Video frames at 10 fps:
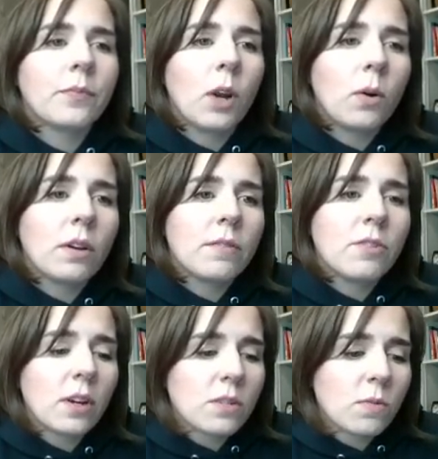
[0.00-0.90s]
or if you
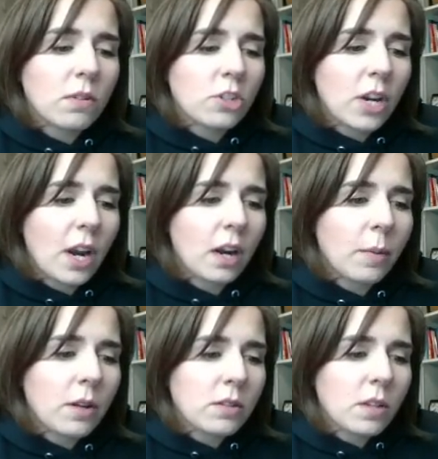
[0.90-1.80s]
guys want to chat
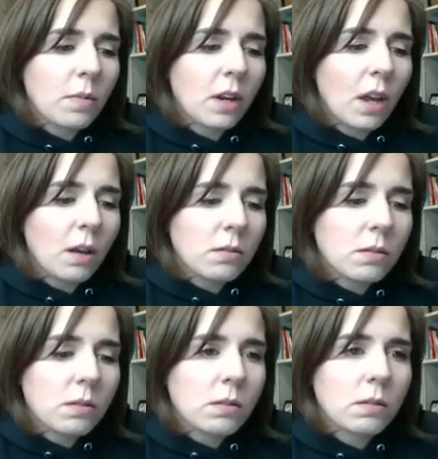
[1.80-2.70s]
about something else.